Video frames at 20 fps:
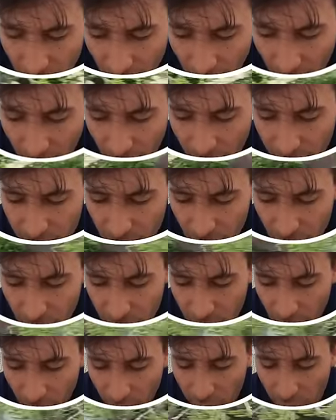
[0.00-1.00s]
I have to
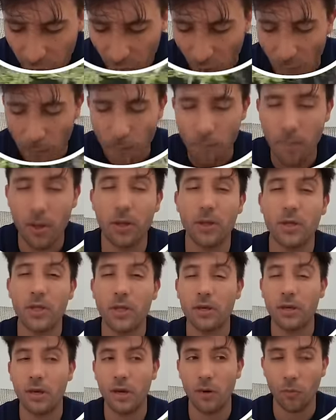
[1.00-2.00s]
look out for a
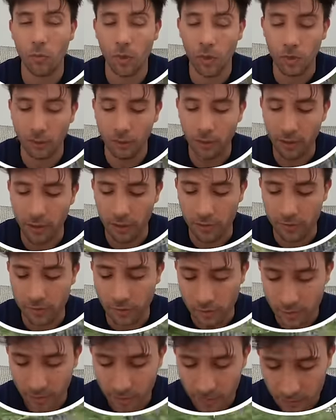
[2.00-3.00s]
million and one things. So
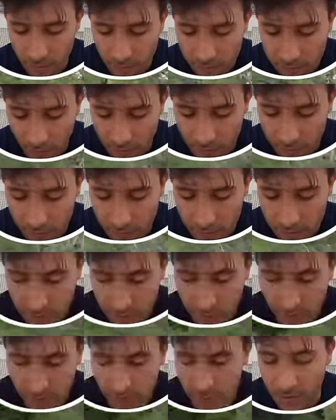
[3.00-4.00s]
sometimes I miss
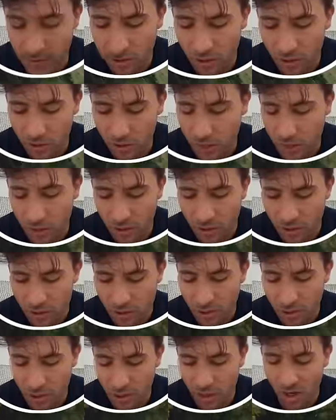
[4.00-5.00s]
things, and then you guys are
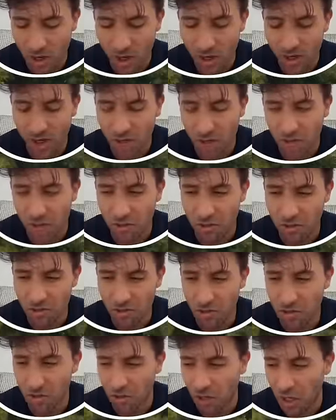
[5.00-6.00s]
like,
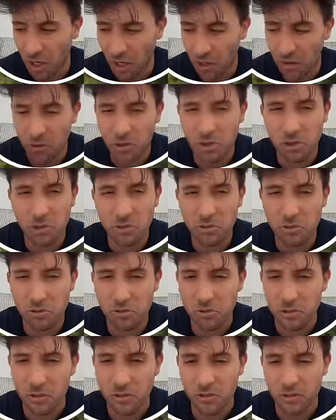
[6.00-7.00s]
Aldo, how are
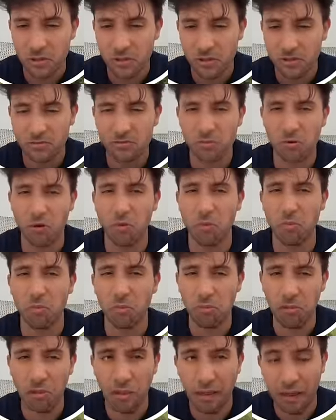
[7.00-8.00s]
you so
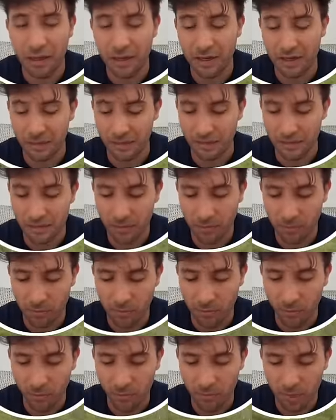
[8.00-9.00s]
blind? It's like,
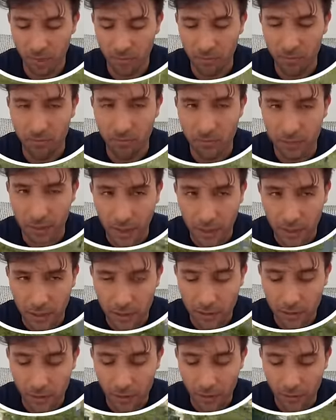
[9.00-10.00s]
bro, I'm not
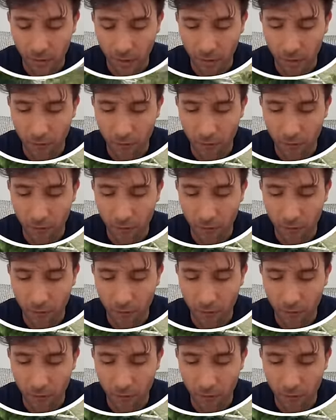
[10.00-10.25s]
blind. Okay,